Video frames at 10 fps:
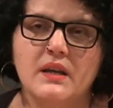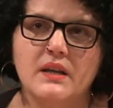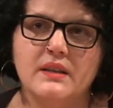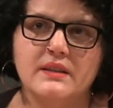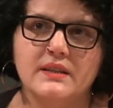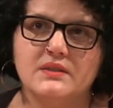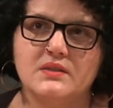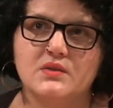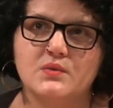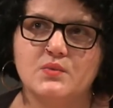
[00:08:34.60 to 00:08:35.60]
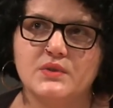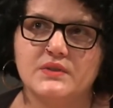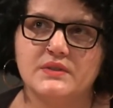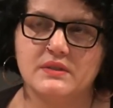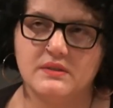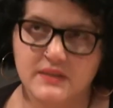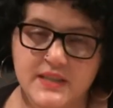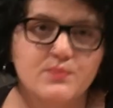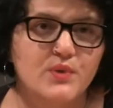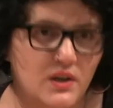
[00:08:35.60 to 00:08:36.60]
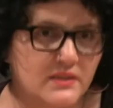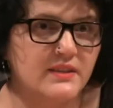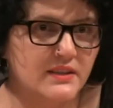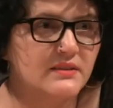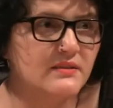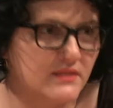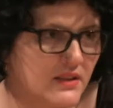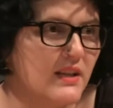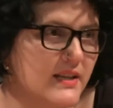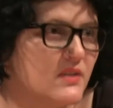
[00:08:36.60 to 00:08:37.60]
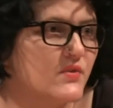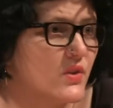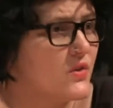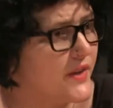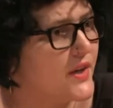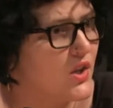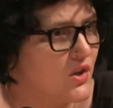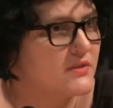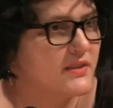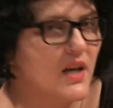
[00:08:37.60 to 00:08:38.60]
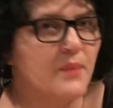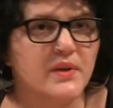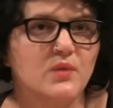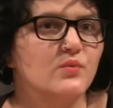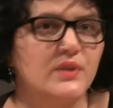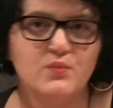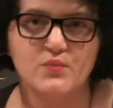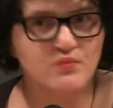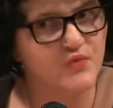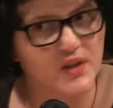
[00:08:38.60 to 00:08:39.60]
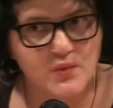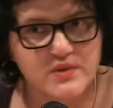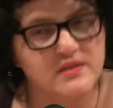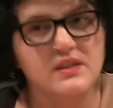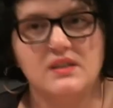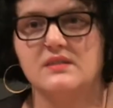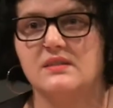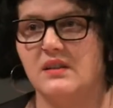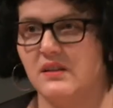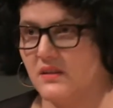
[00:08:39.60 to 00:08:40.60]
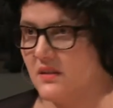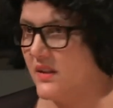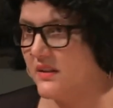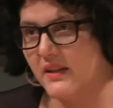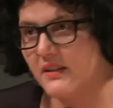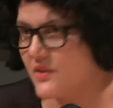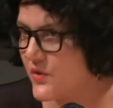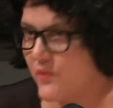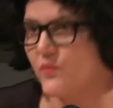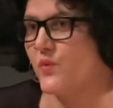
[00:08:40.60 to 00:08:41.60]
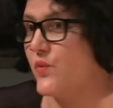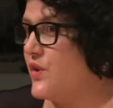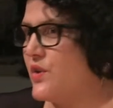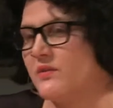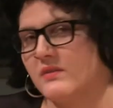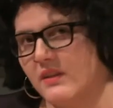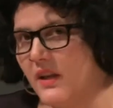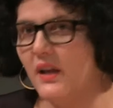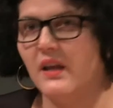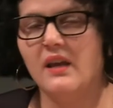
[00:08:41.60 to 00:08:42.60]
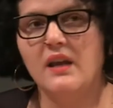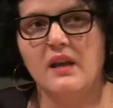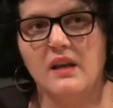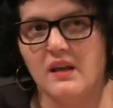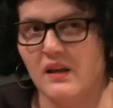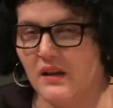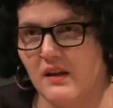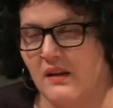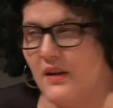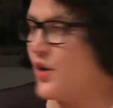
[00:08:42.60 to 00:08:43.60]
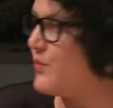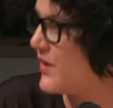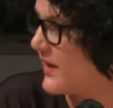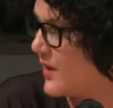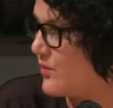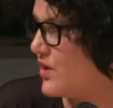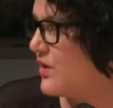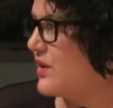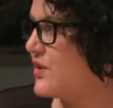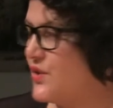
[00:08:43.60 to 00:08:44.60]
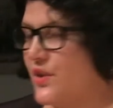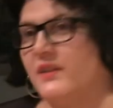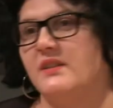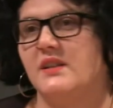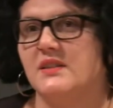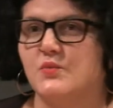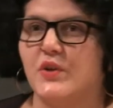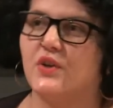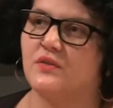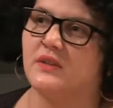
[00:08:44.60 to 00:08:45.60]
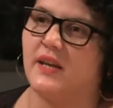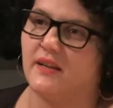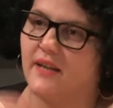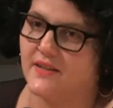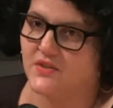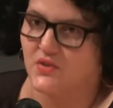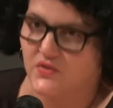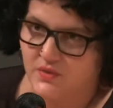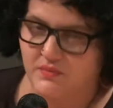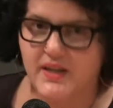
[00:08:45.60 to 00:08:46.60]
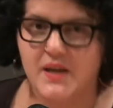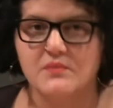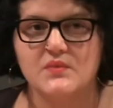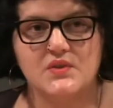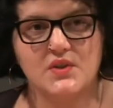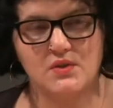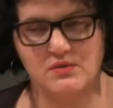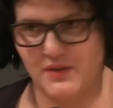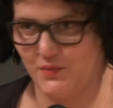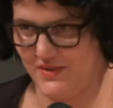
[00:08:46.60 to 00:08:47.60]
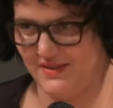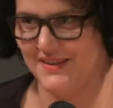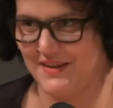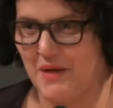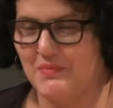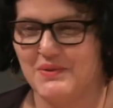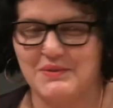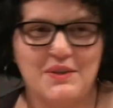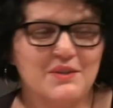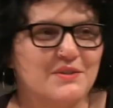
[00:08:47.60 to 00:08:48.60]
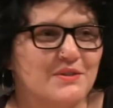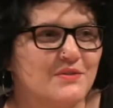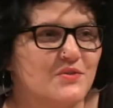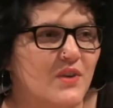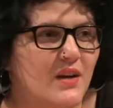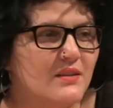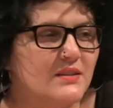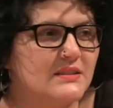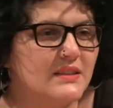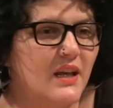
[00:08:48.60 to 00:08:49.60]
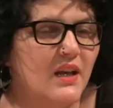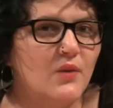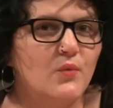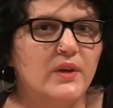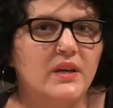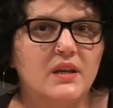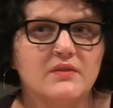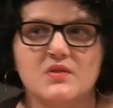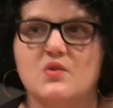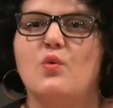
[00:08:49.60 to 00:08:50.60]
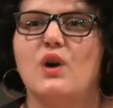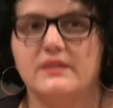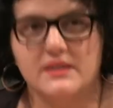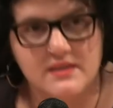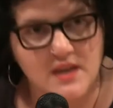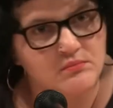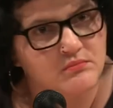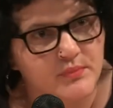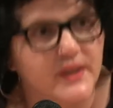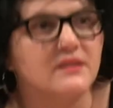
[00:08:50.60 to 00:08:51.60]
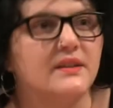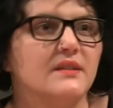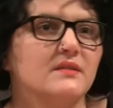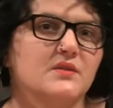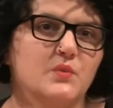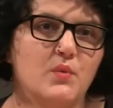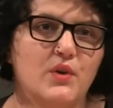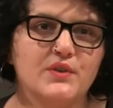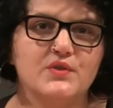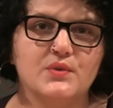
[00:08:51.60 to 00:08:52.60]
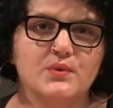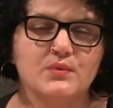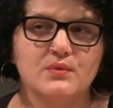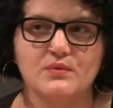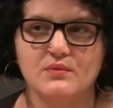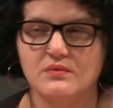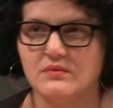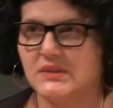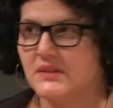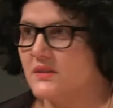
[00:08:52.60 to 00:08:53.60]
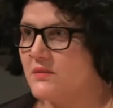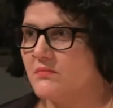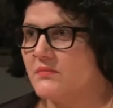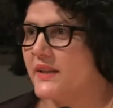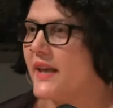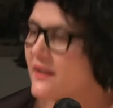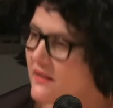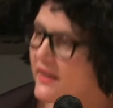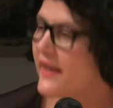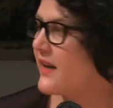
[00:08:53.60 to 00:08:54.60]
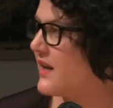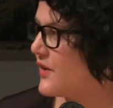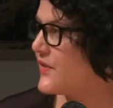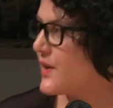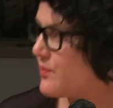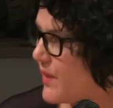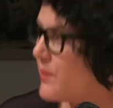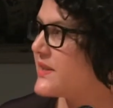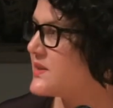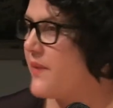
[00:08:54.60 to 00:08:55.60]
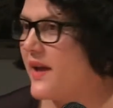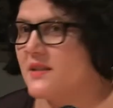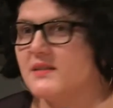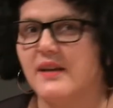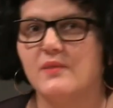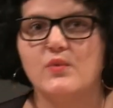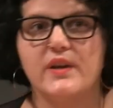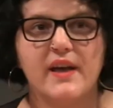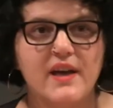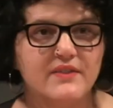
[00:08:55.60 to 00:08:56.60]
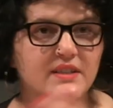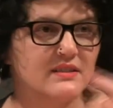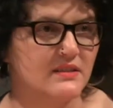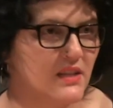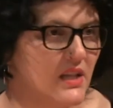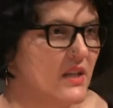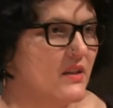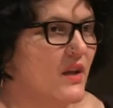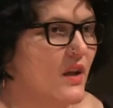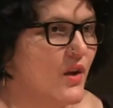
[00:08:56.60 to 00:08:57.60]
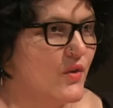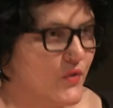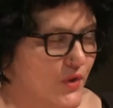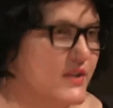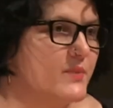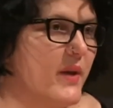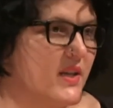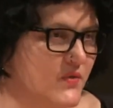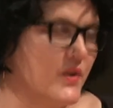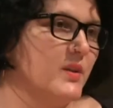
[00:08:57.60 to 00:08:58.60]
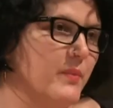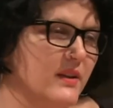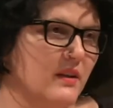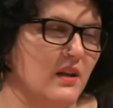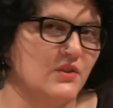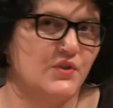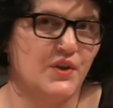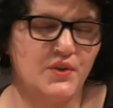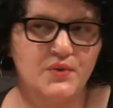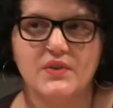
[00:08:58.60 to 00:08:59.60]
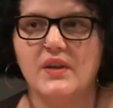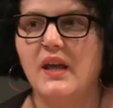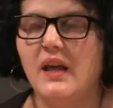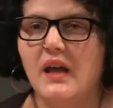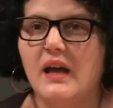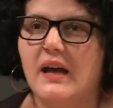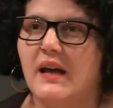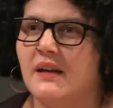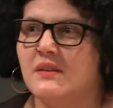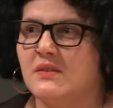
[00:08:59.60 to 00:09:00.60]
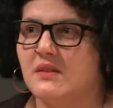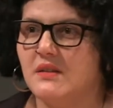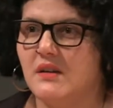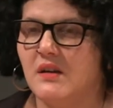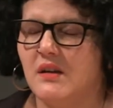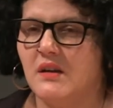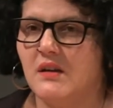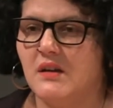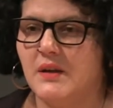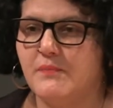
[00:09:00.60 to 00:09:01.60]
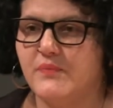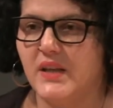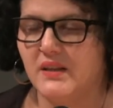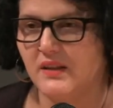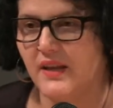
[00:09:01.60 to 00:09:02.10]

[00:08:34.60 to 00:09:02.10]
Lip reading: this process that lasted for a very long time, and it really wasn't easy in the interim, where we couldn't communicate with local authorities, we couldn't get answers from them, so it was a couple of years of struggles. We even squatted some buildings. We wanted to get it out there in public space that we have this need for a space for independent culture and youth. And in the